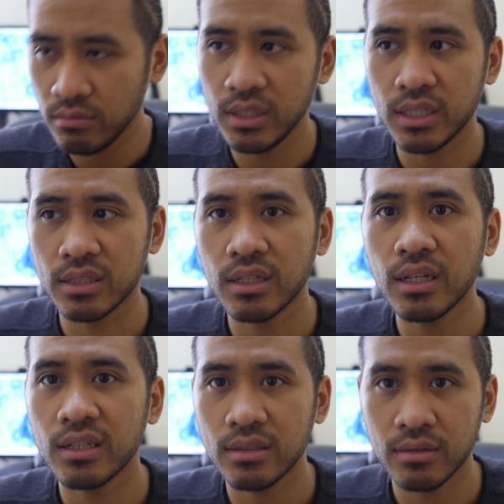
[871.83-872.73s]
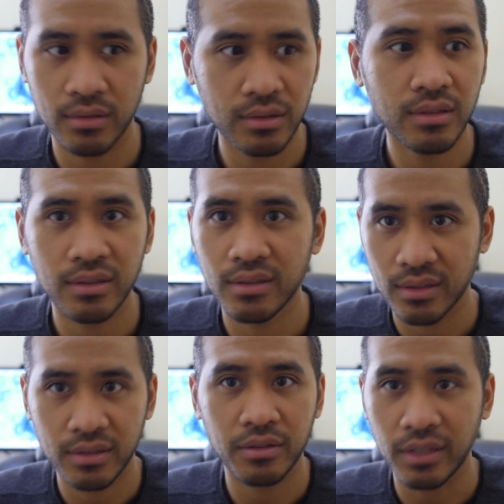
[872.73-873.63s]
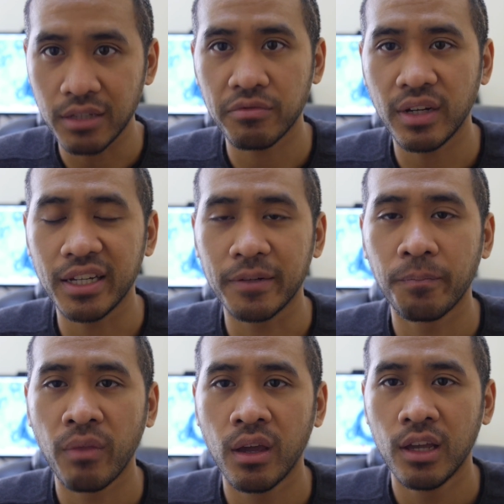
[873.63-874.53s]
which is good. That's fine.